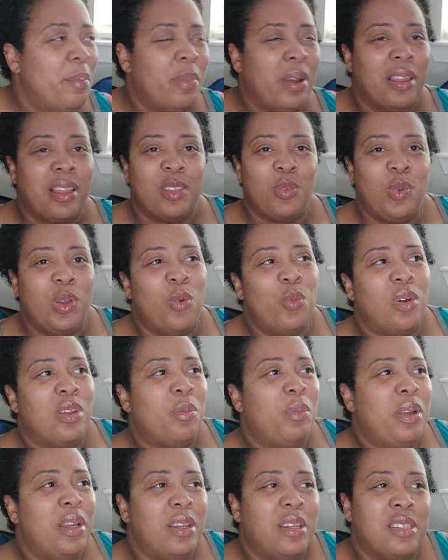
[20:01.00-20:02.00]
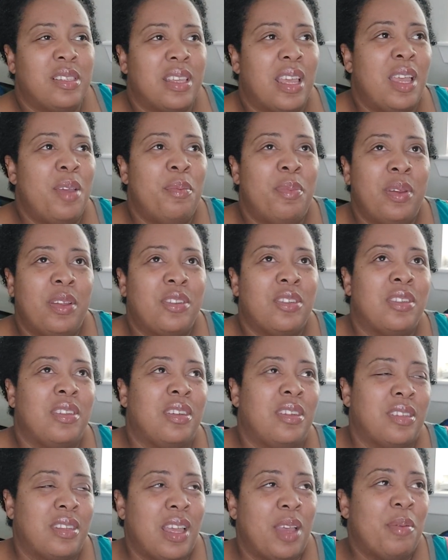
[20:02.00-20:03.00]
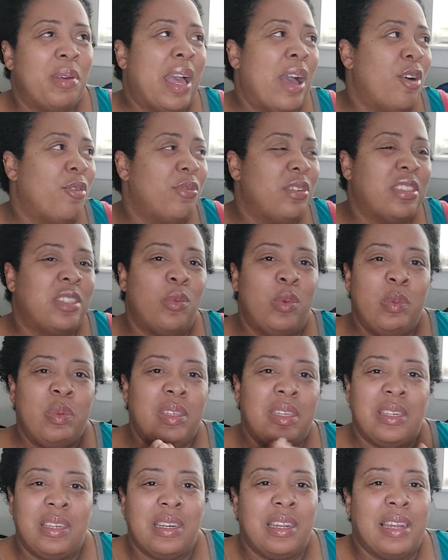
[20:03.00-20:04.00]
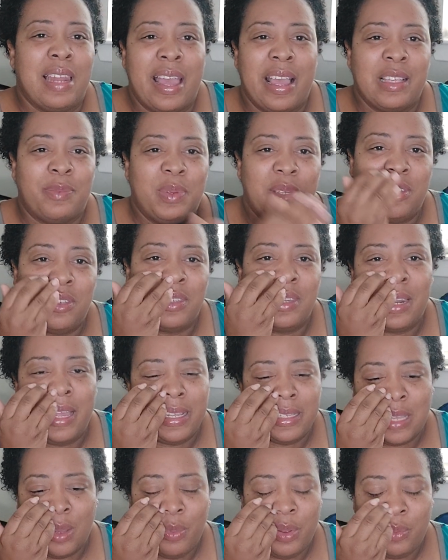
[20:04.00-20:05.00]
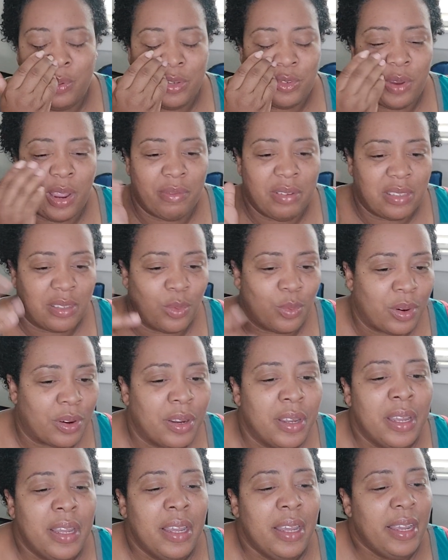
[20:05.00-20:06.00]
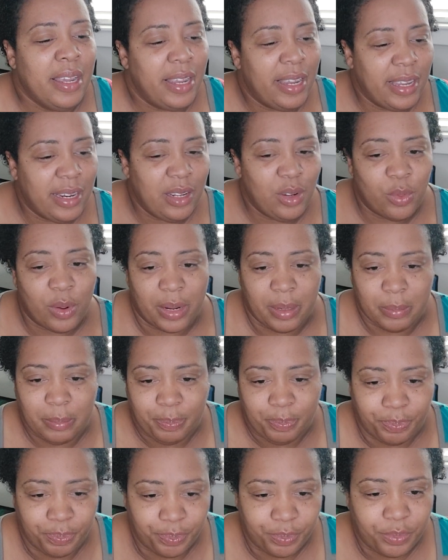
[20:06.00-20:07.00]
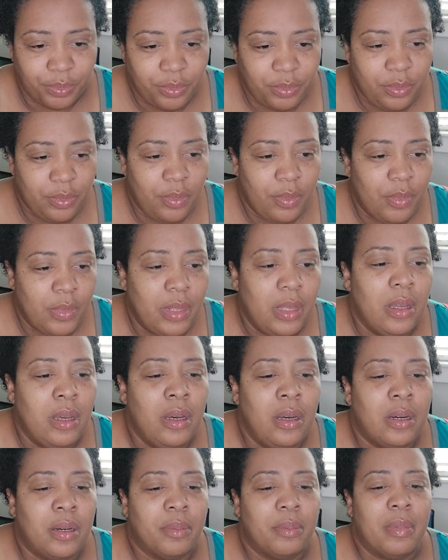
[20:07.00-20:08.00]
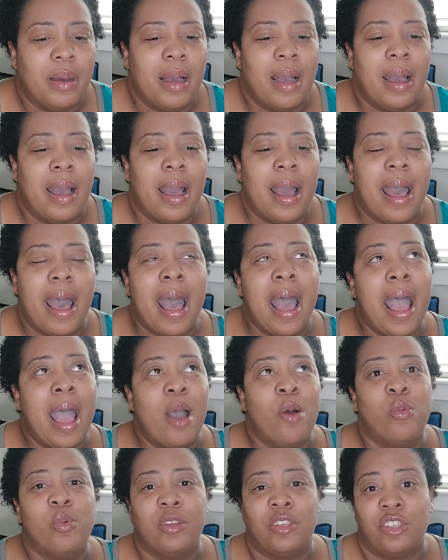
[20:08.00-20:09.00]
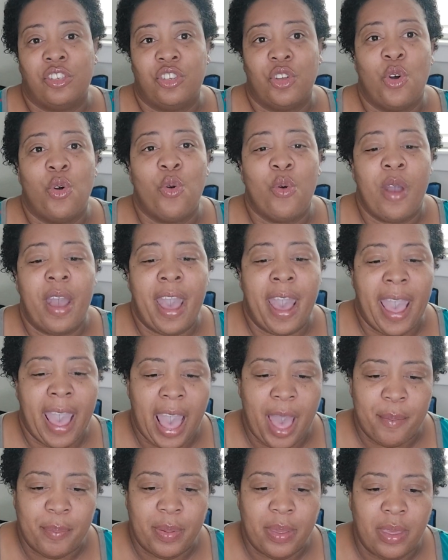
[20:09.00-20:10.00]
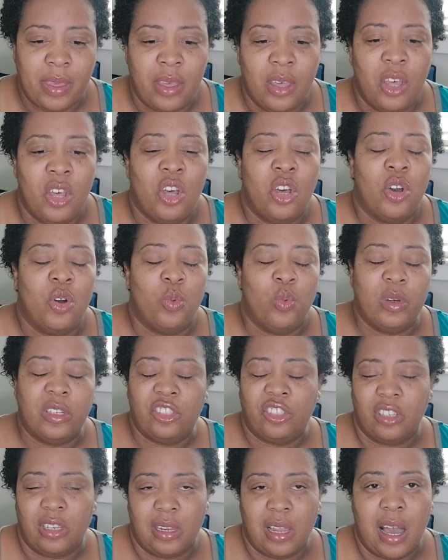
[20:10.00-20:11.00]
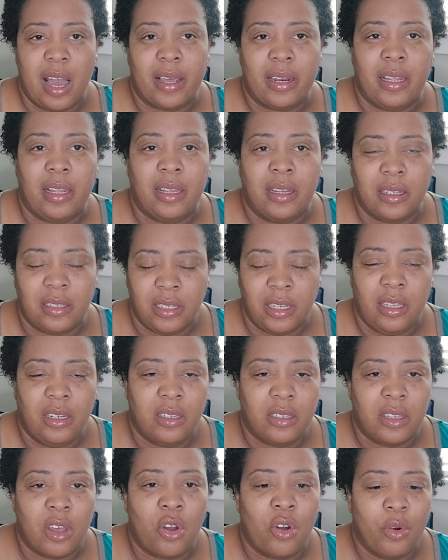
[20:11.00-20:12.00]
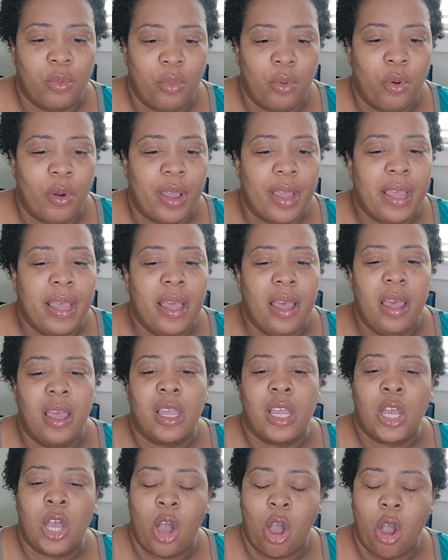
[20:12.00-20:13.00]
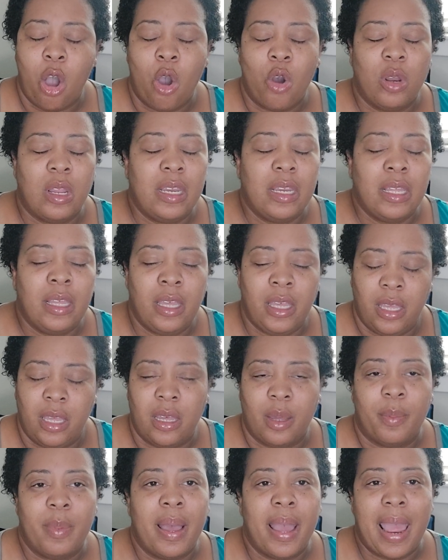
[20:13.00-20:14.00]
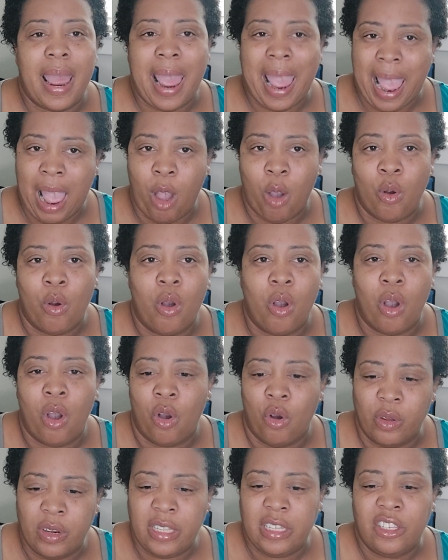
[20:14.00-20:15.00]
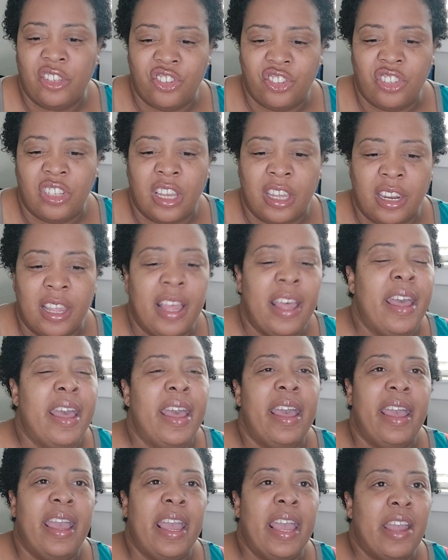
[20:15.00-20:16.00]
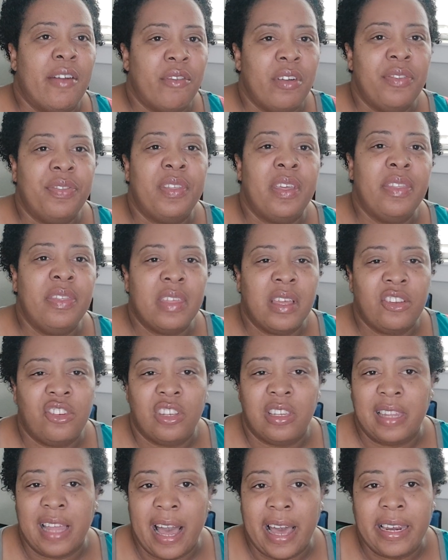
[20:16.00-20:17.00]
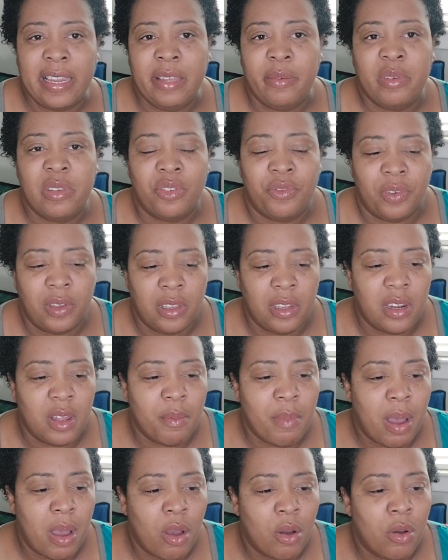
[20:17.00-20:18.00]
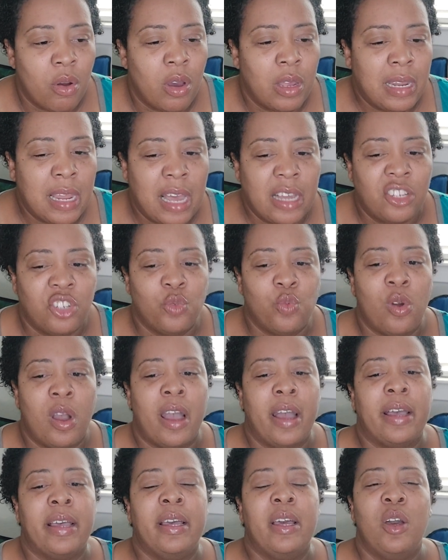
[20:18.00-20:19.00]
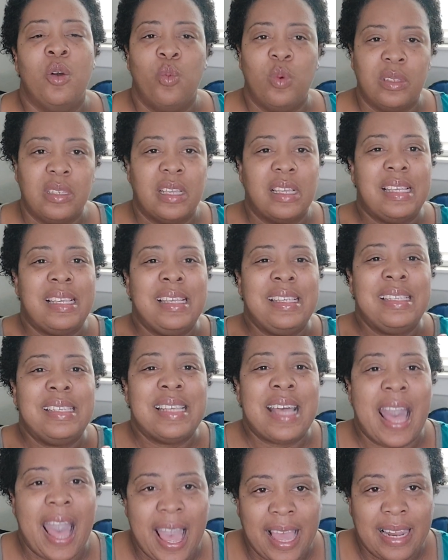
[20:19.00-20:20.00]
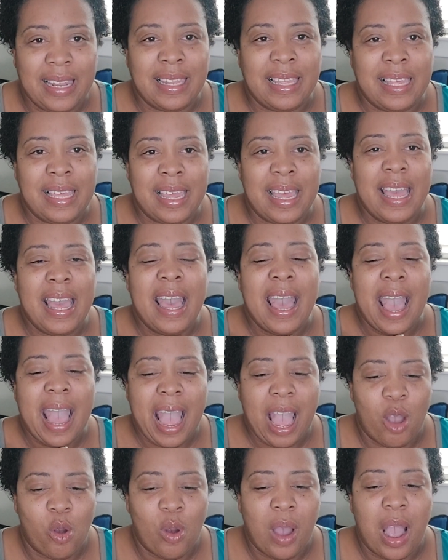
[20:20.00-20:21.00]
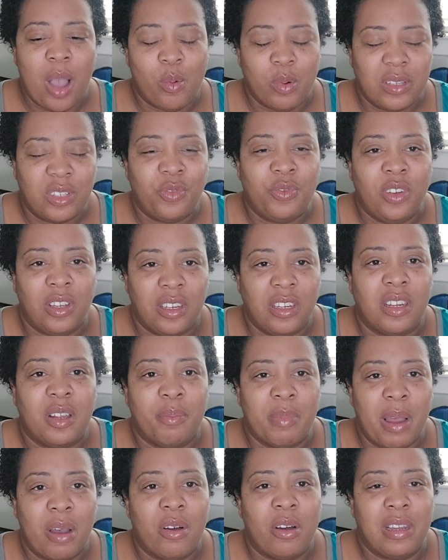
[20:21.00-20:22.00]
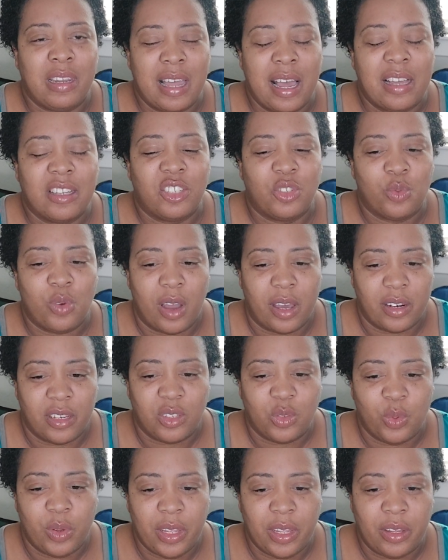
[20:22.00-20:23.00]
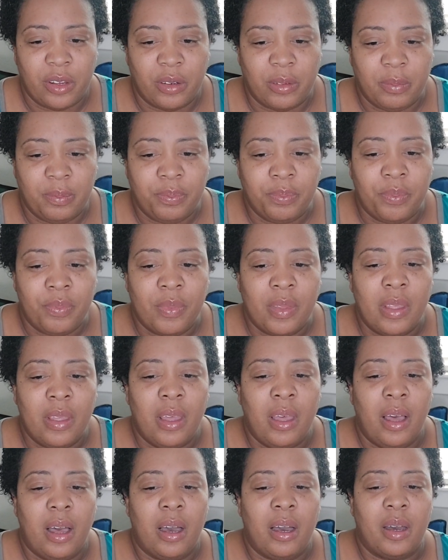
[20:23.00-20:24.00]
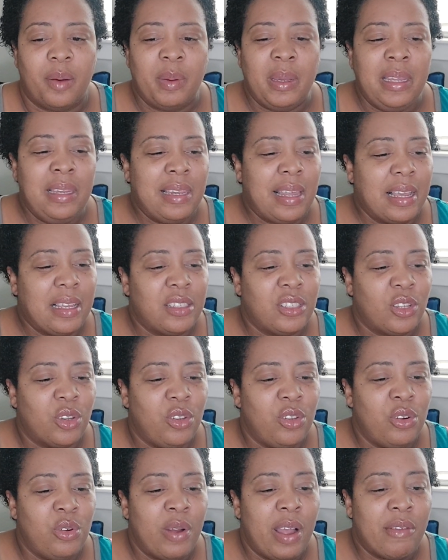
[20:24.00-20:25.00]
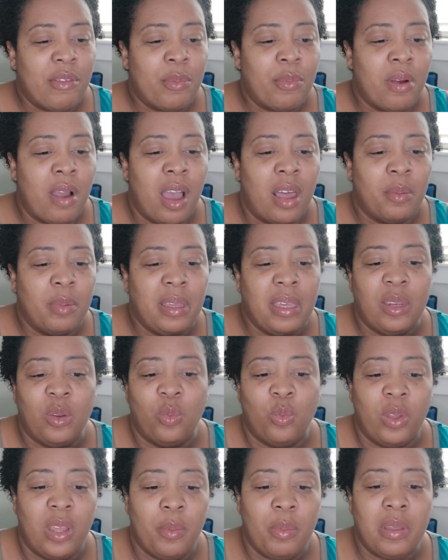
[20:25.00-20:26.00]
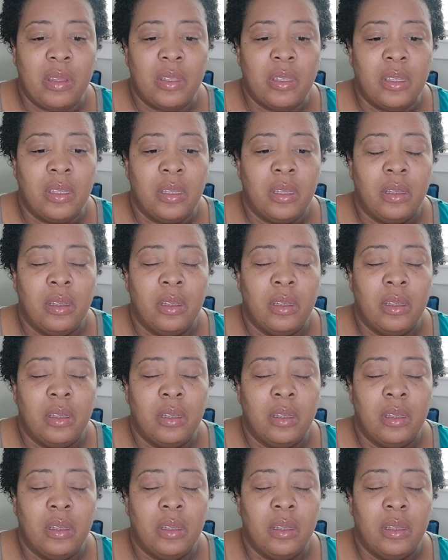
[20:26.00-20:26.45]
probably because we don't want to be in the same pictures and the same outfits that we was in the last pictures the last time we went traveling somewhere. Anyway, I was so happy with Jelani, Katina's homeboy, calling him out on his shit. Everything that Jelani was feeling about Olajuwon was exactly how I was feeling about Olajuwon as well. He like, so you don't have a problem getting women.